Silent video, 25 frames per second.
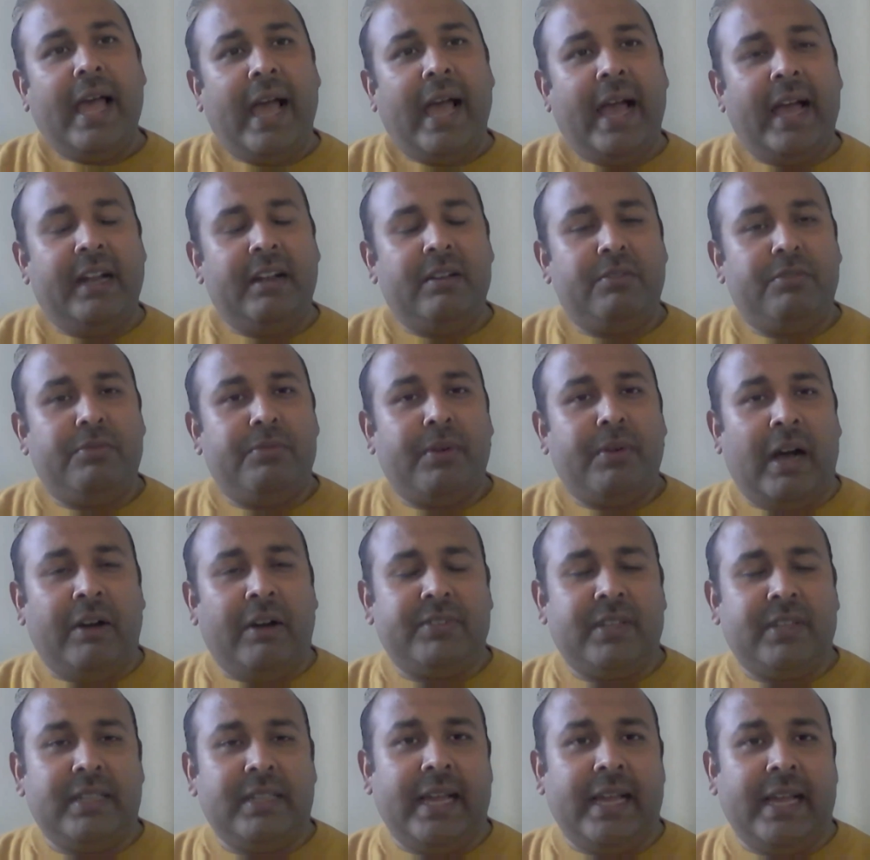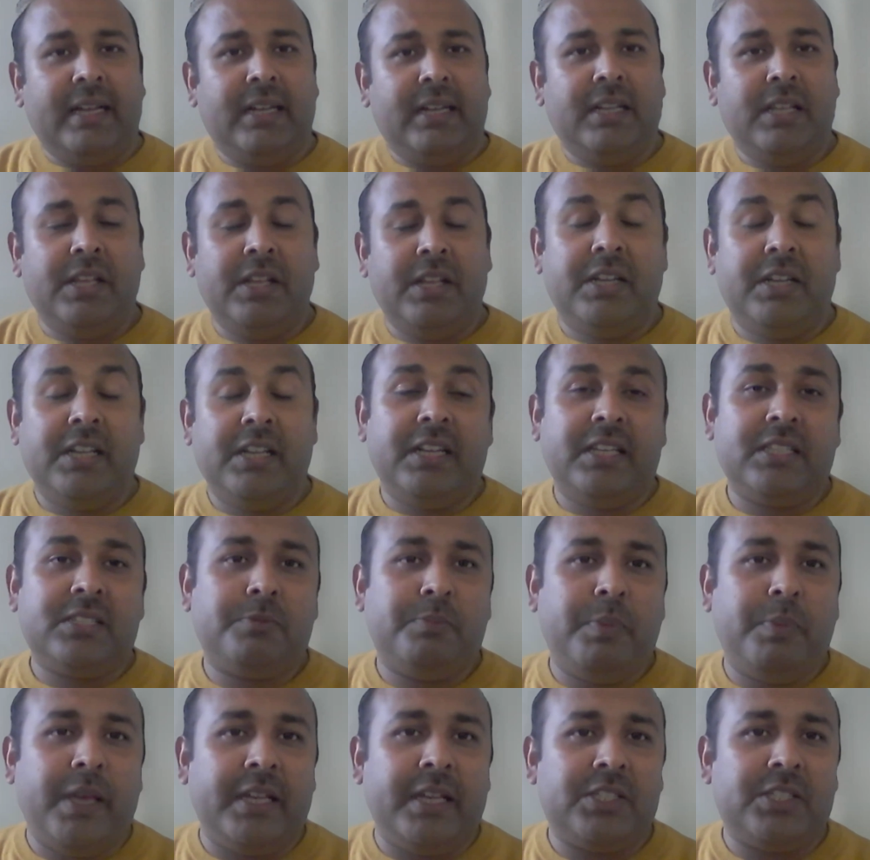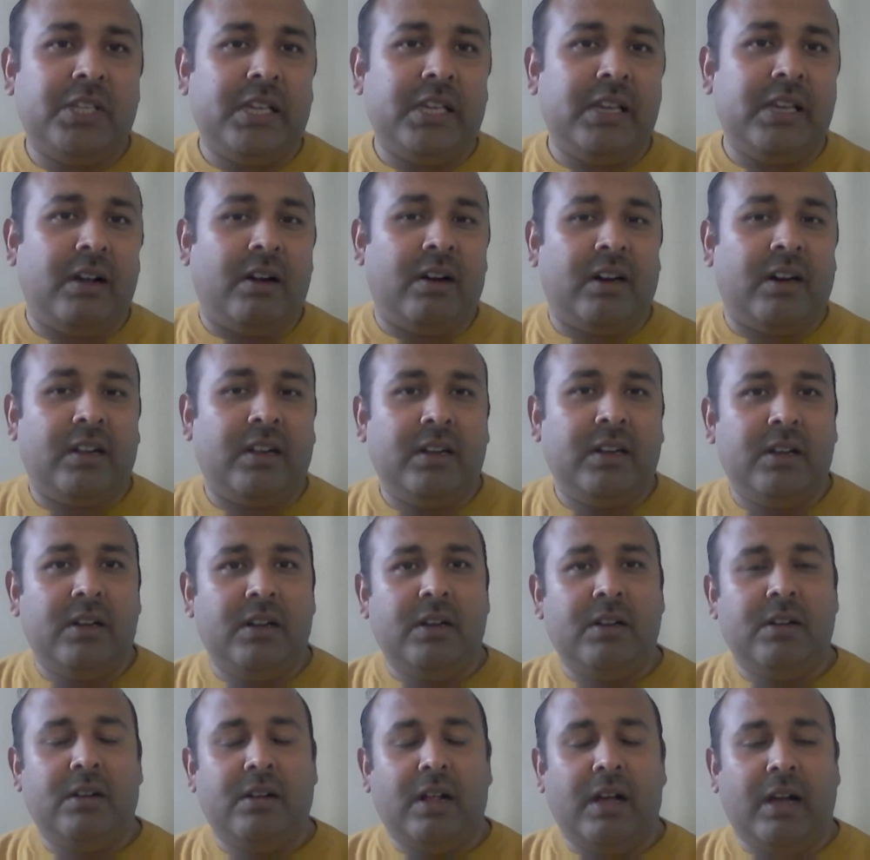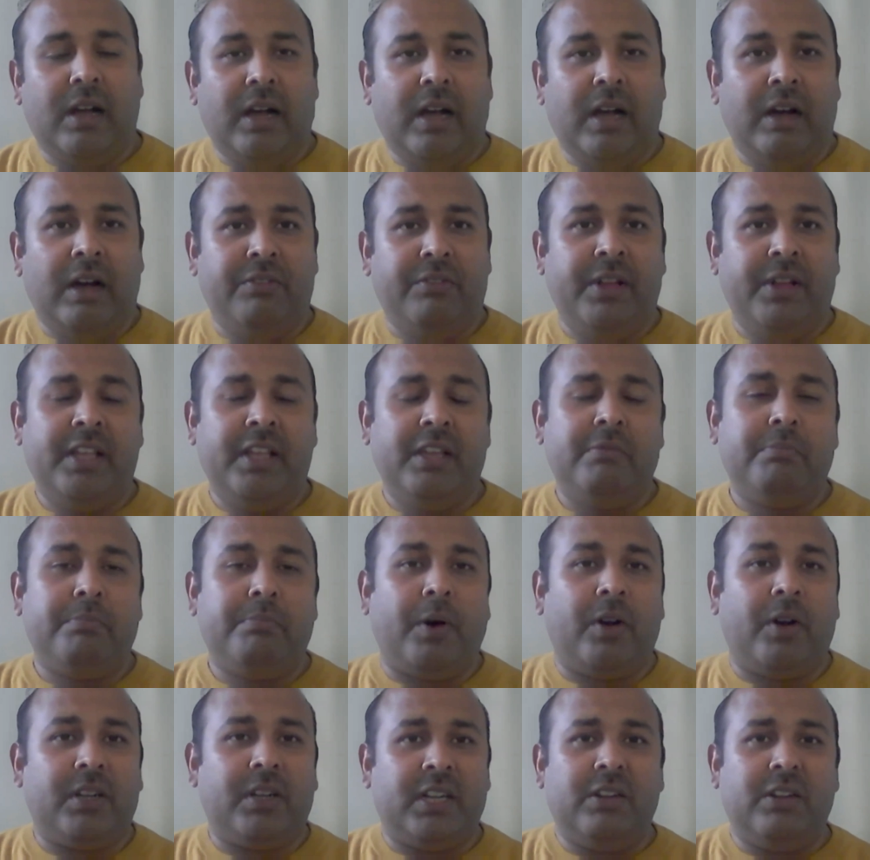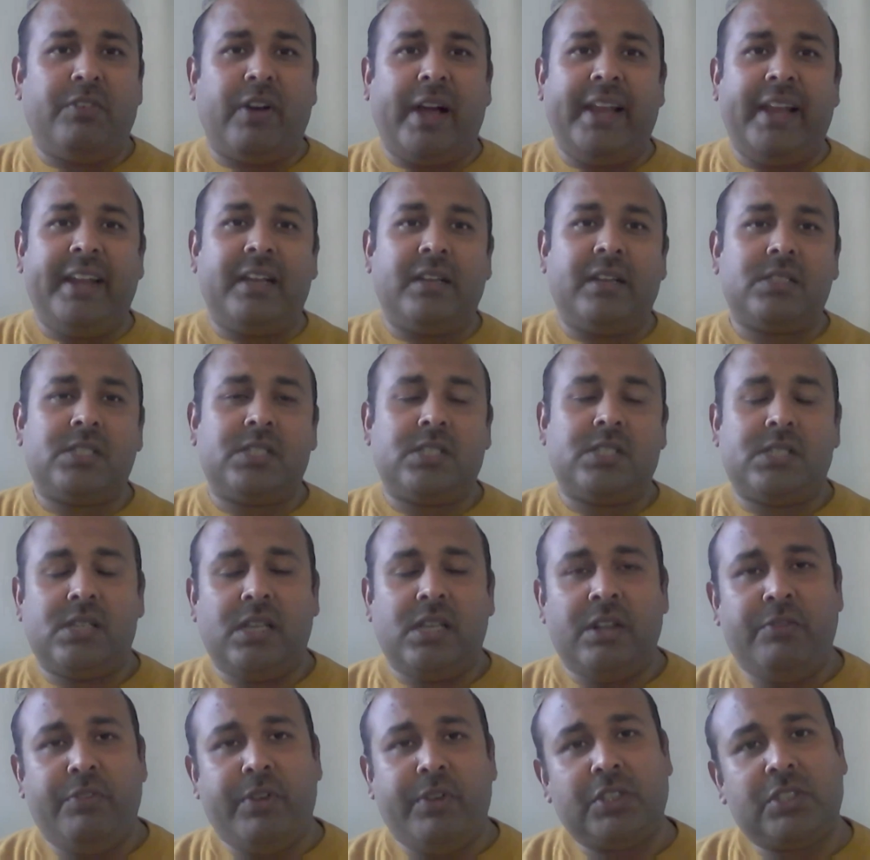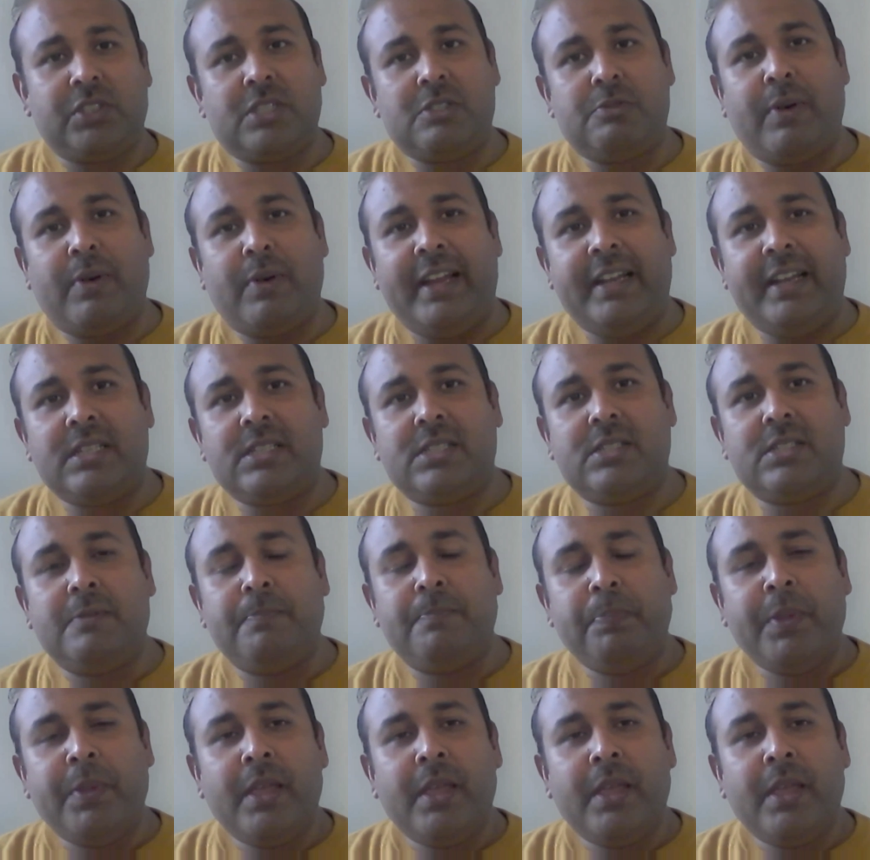And after that, he did his PhD on a very important virus, infectious virus,